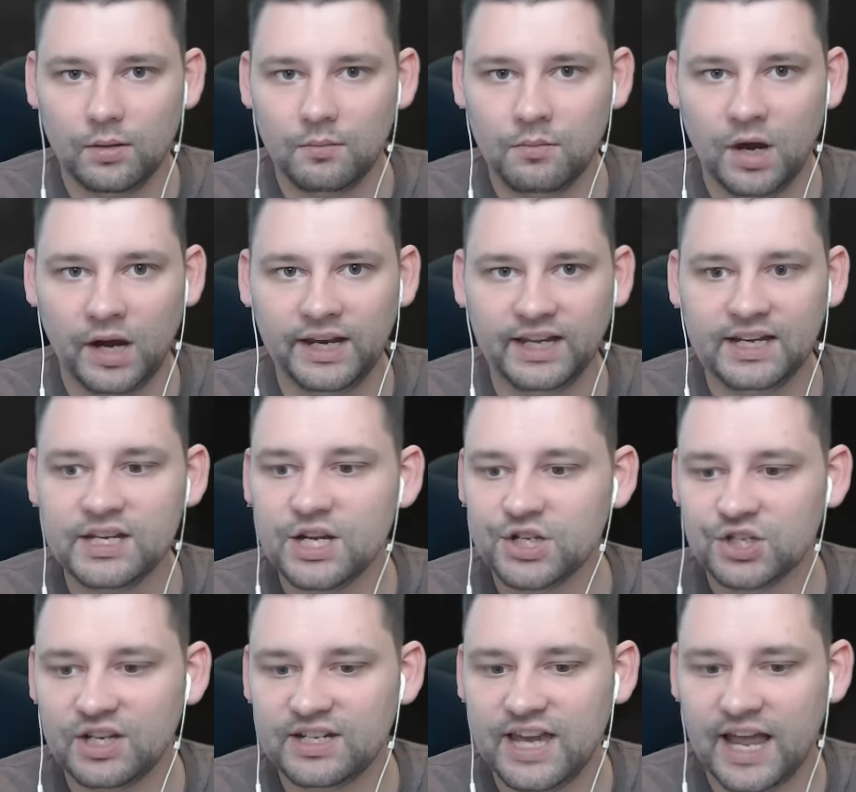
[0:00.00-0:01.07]
Mining
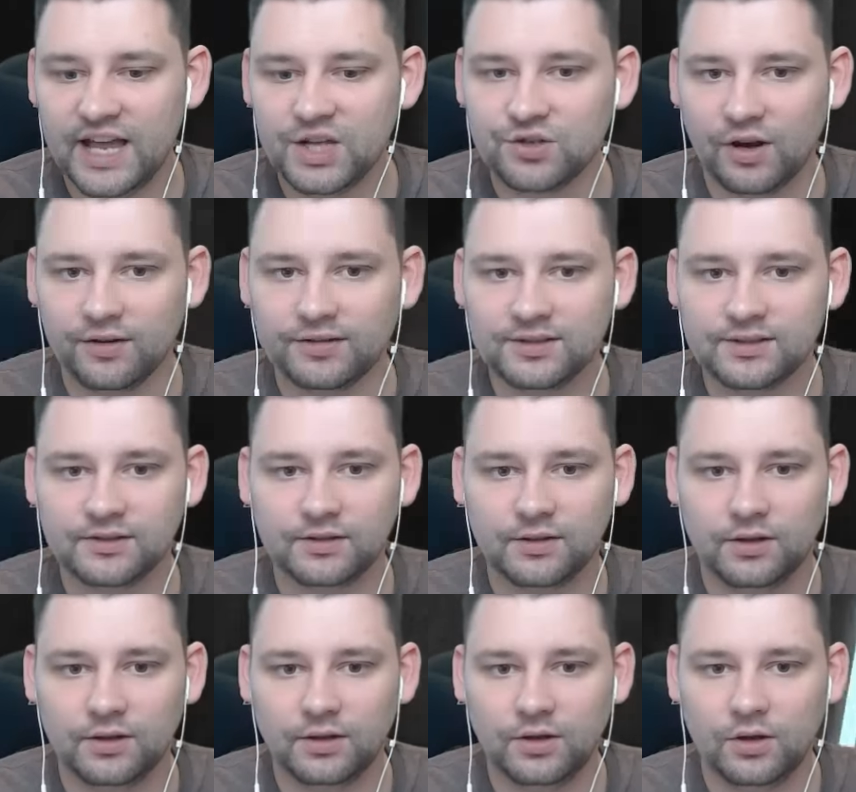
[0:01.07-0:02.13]
conditions are dangerous.
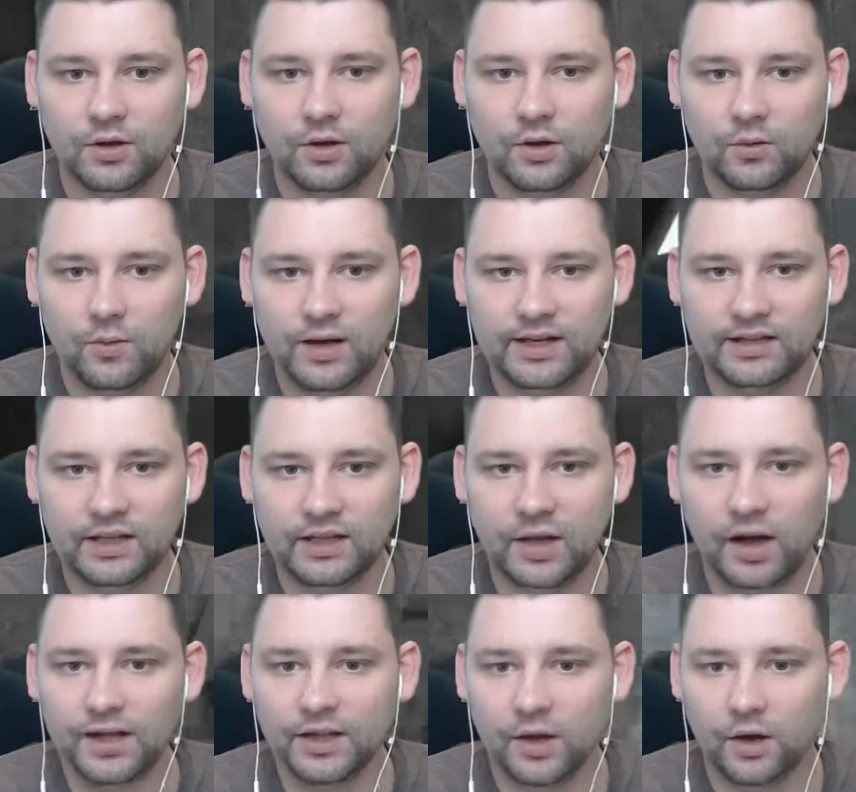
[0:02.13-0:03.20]
Where did the
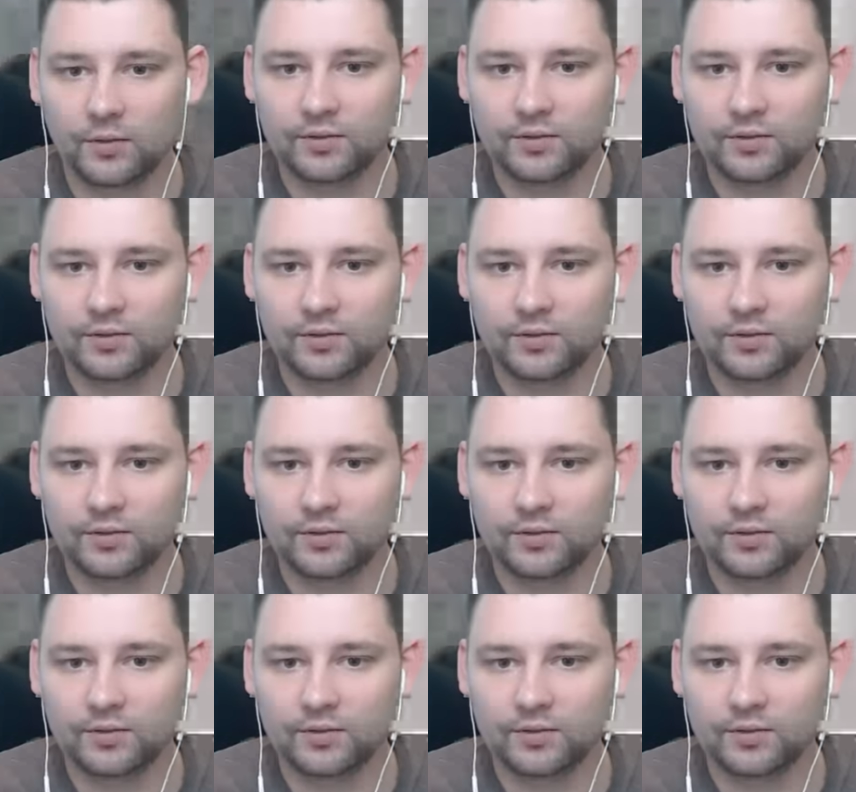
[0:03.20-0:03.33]
guy go?